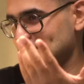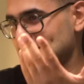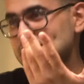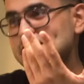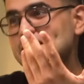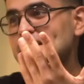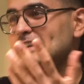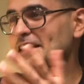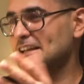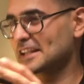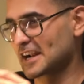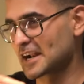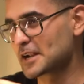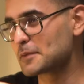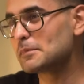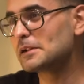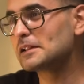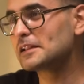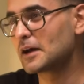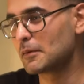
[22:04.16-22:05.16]
It's
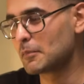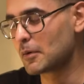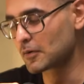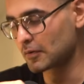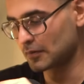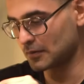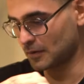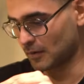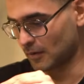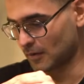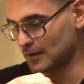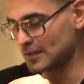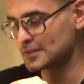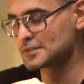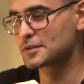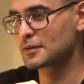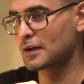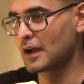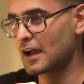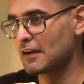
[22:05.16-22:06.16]
incredible the amount of knowledge
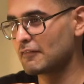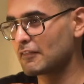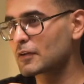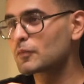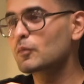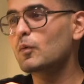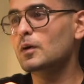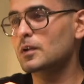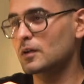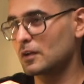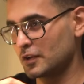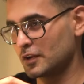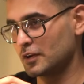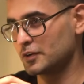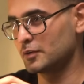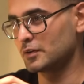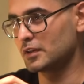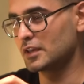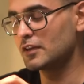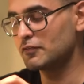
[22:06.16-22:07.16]
you have and what all you're
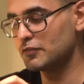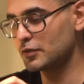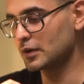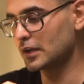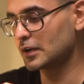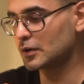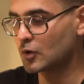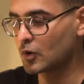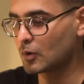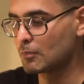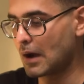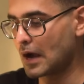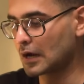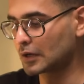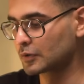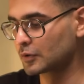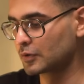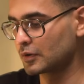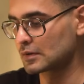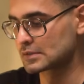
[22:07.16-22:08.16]
doing. If you can go
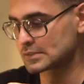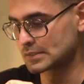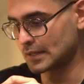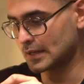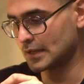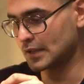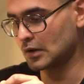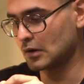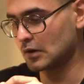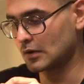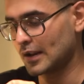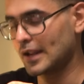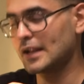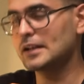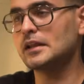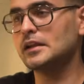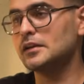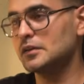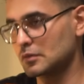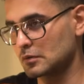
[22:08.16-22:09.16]
back to your
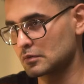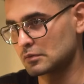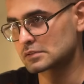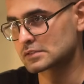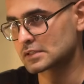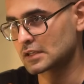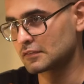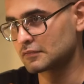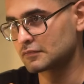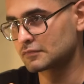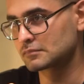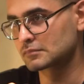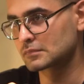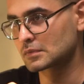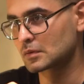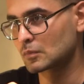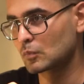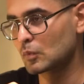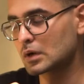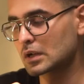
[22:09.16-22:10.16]
18-year-old self,
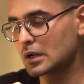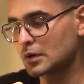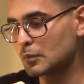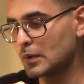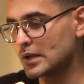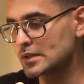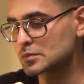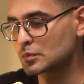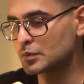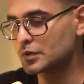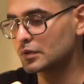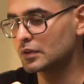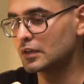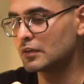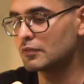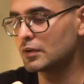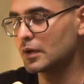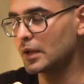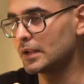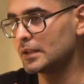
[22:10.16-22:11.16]
what advice would you
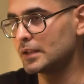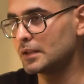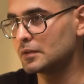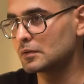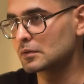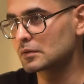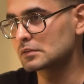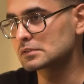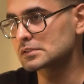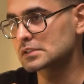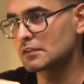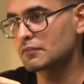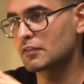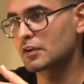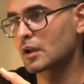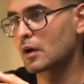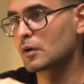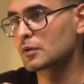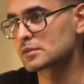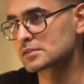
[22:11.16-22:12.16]
give your 18-year-old self
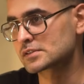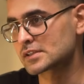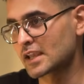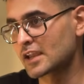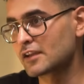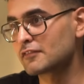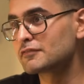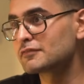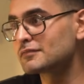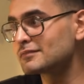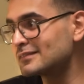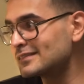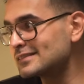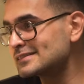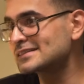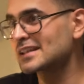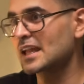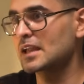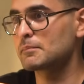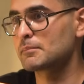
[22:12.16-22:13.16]
on how to save
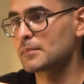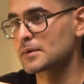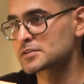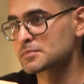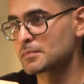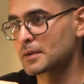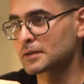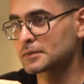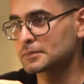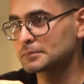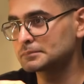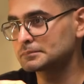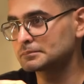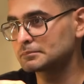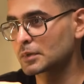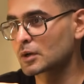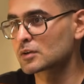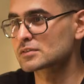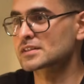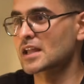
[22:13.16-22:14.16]
this time much better?
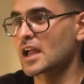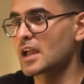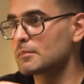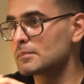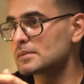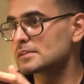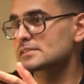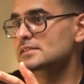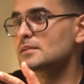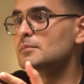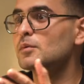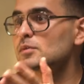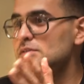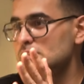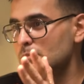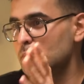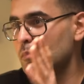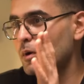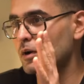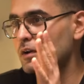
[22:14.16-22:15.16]
Because time is the
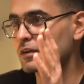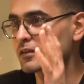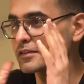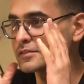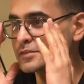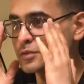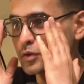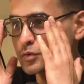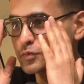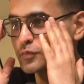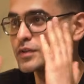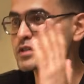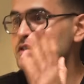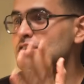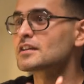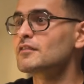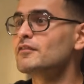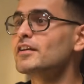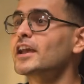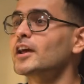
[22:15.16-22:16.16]
most important resource
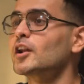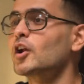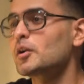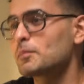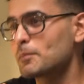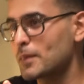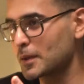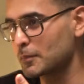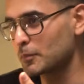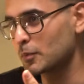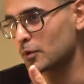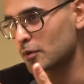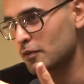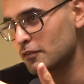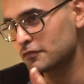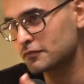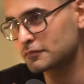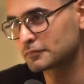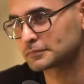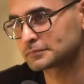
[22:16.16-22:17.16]
which we cannot make more
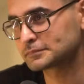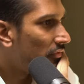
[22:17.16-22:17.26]
of.